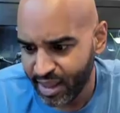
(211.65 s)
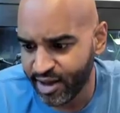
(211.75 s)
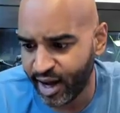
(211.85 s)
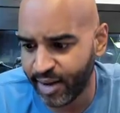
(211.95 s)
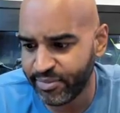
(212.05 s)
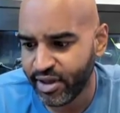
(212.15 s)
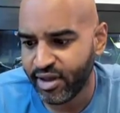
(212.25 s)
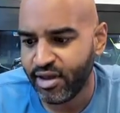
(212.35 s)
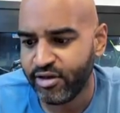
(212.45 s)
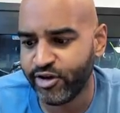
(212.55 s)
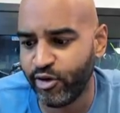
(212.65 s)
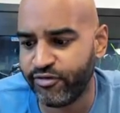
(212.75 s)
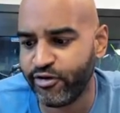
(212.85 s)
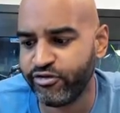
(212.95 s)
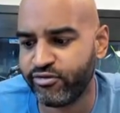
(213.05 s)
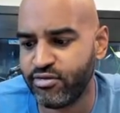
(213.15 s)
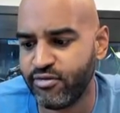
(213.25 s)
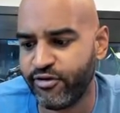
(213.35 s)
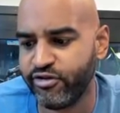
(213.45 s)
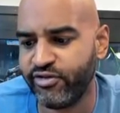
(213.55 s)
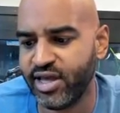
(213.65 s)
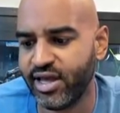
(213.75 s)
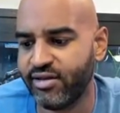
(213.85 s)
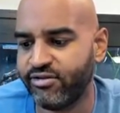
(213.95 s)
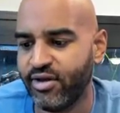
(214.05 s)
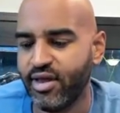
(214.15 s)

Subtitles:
So the first thing is,